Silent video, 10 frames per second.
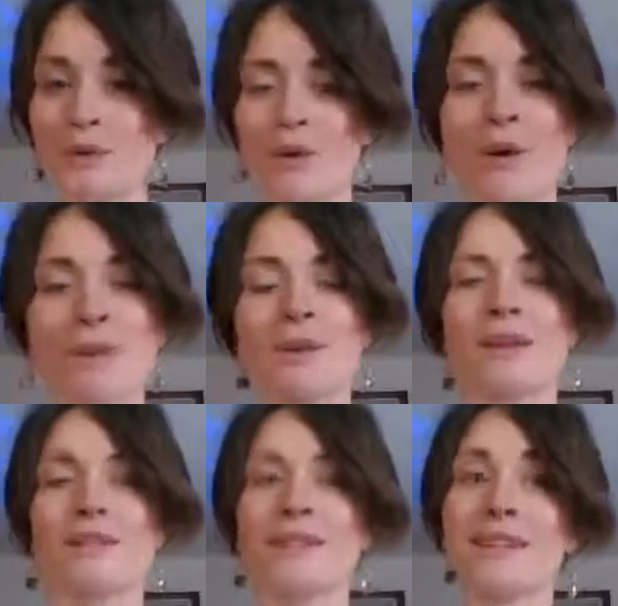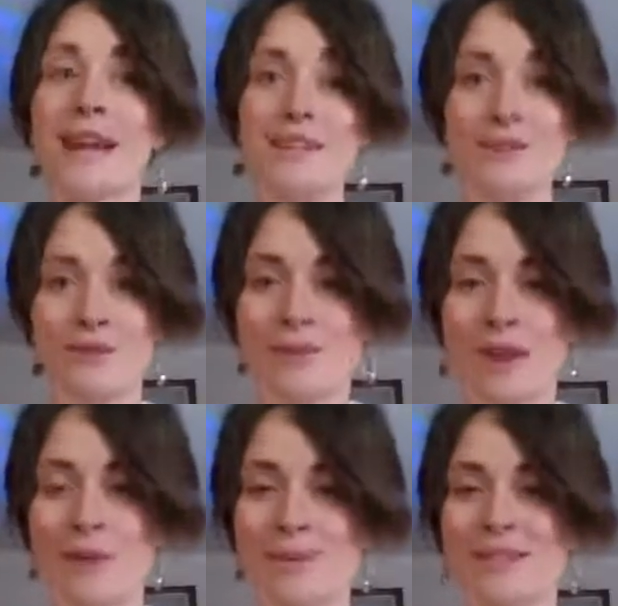So I believe
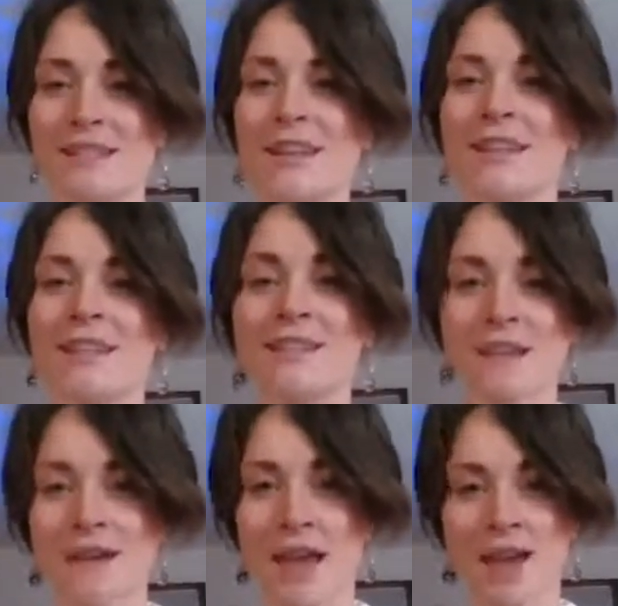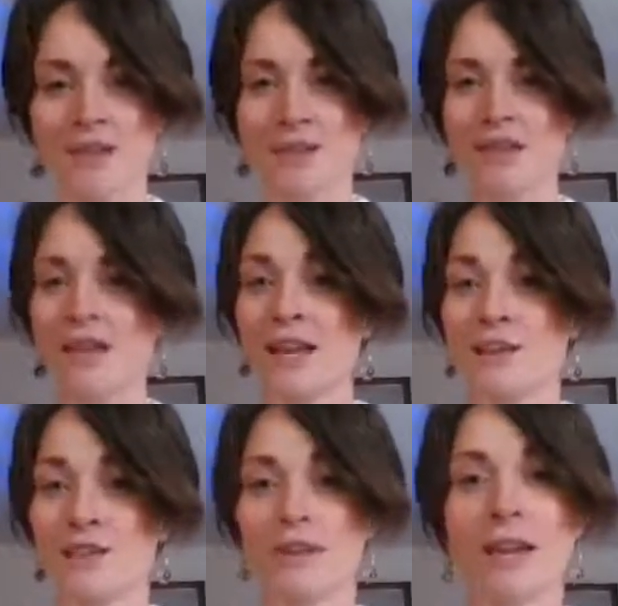yesterday was the day that the sun actually
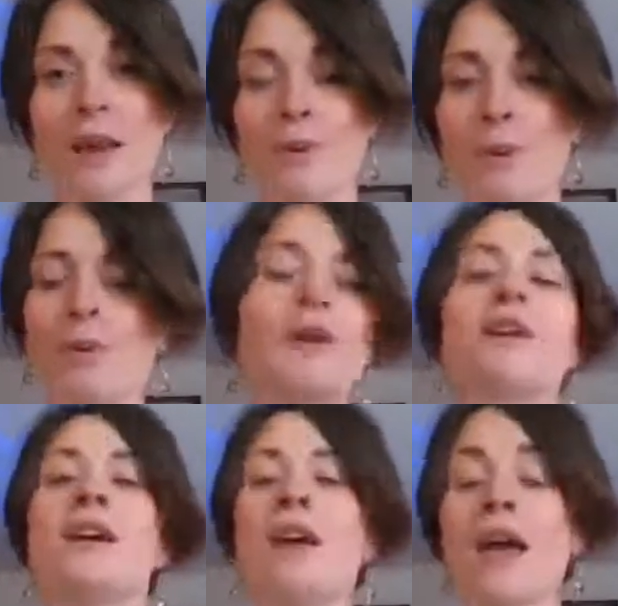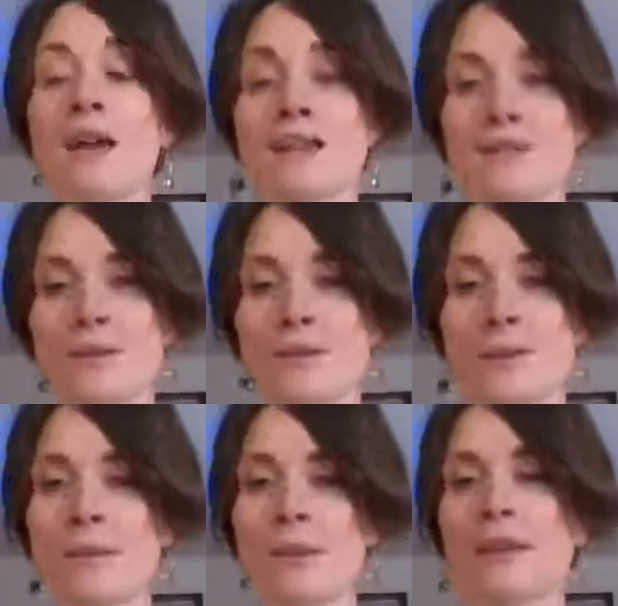entered Capricorn, and it's going to
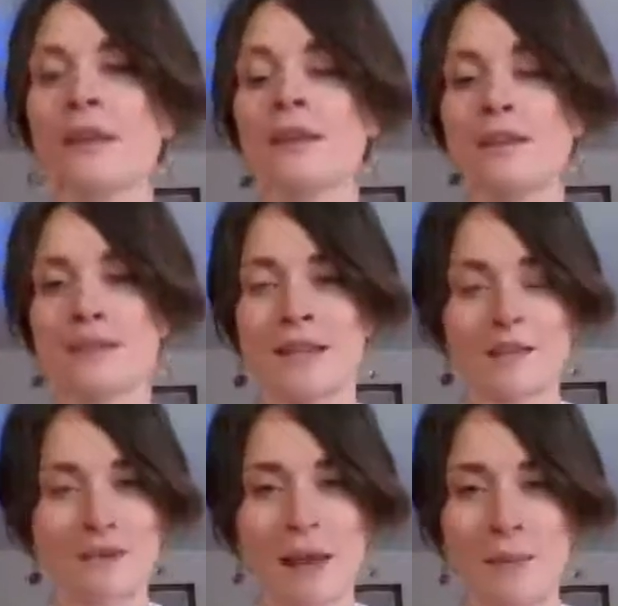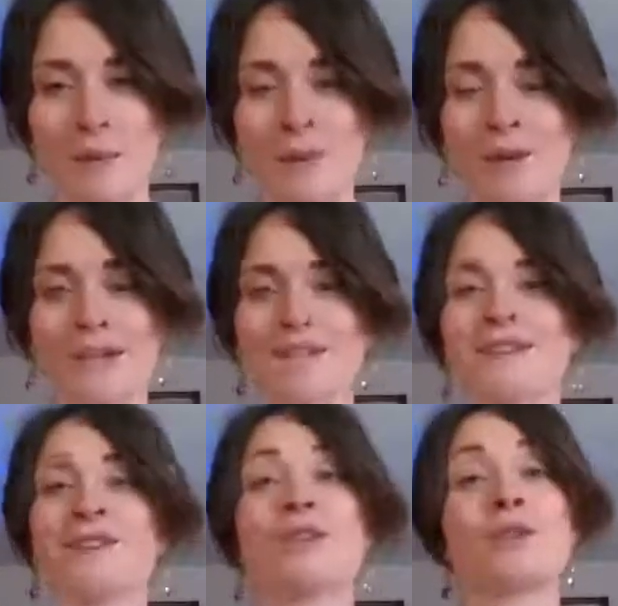be in the sign of Capricorn
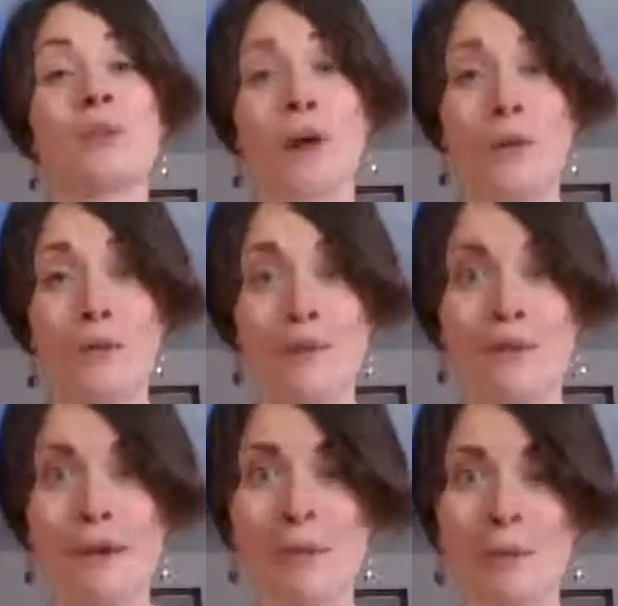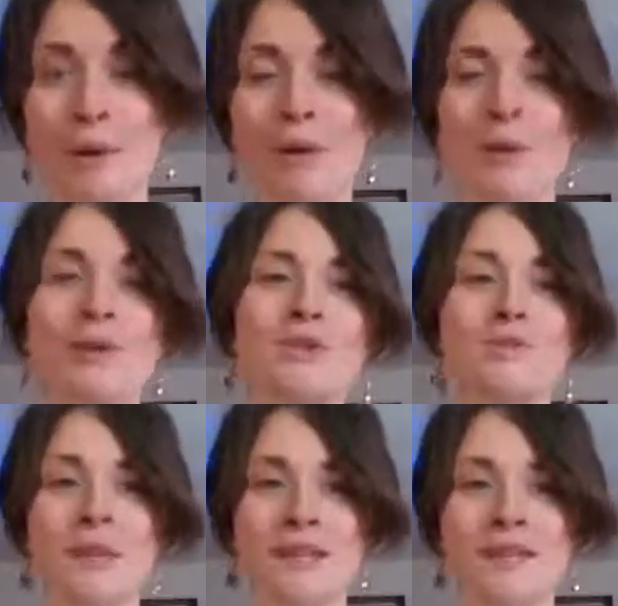until the 12th of February, which
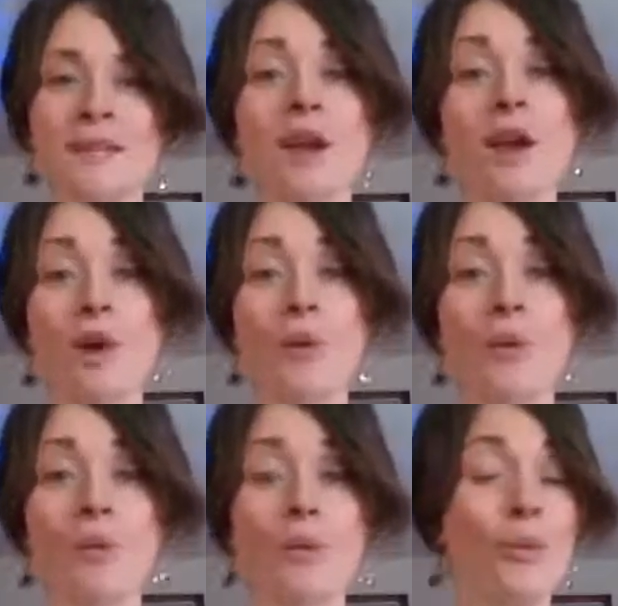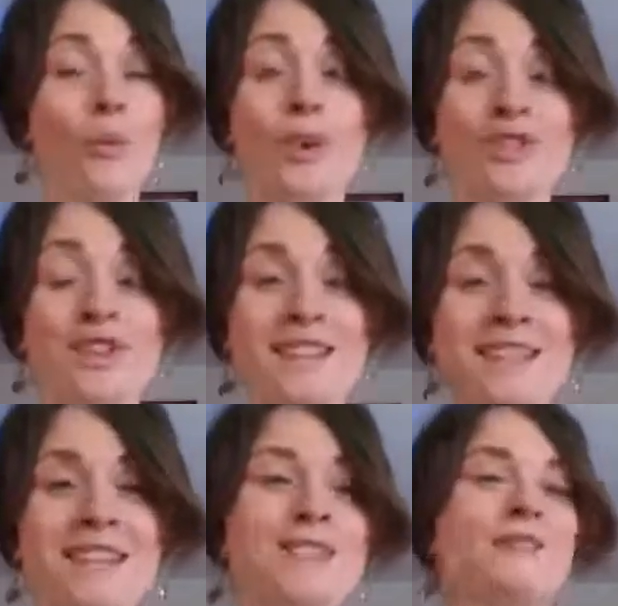means we're
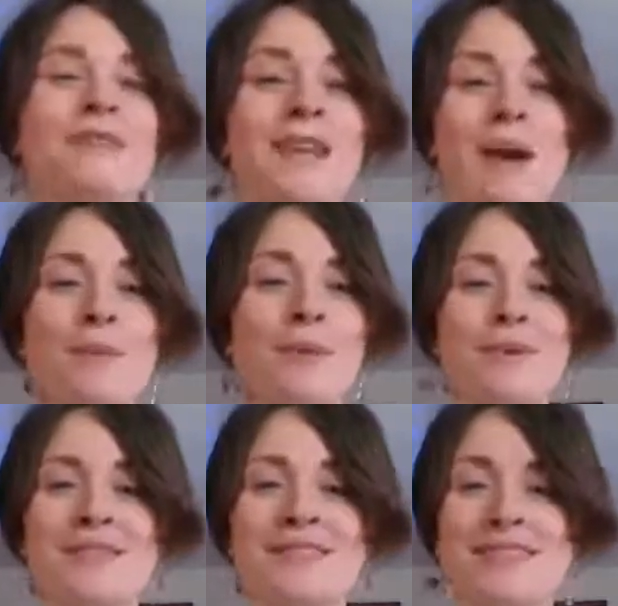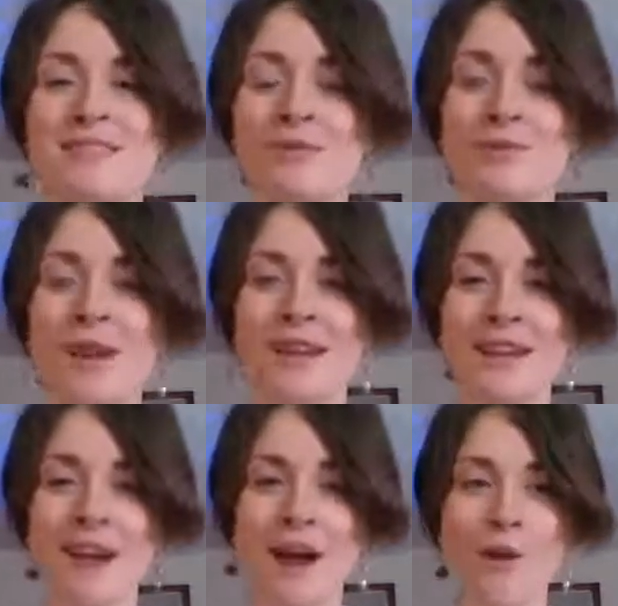just entering Capricorn season right
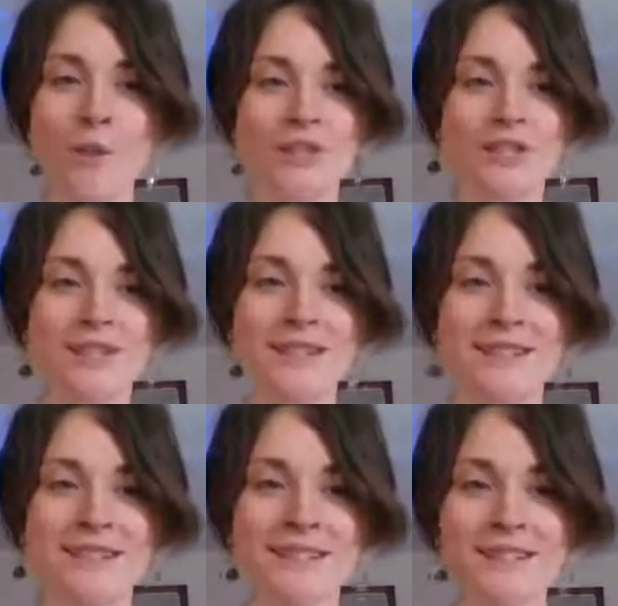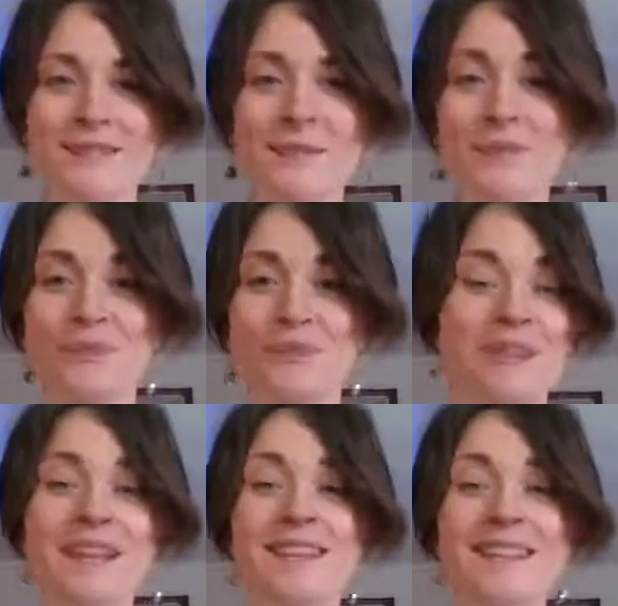now, which is
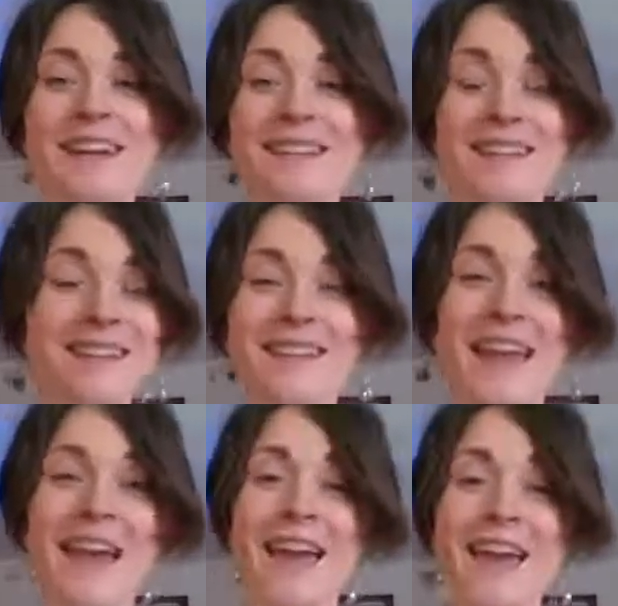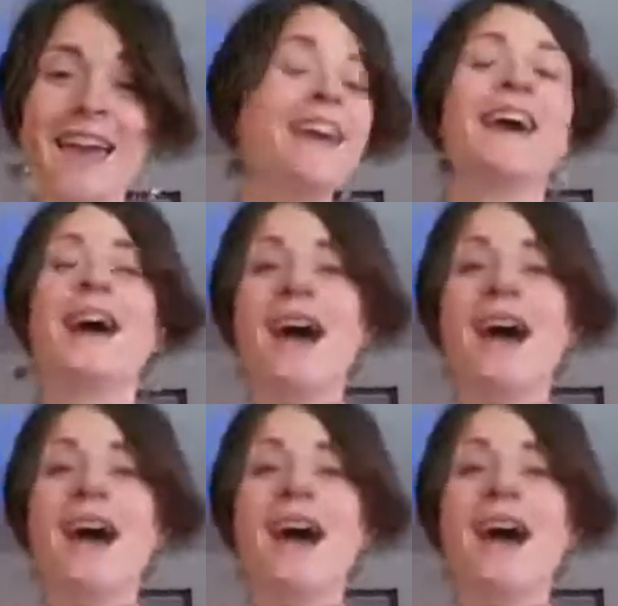exciting. Yay!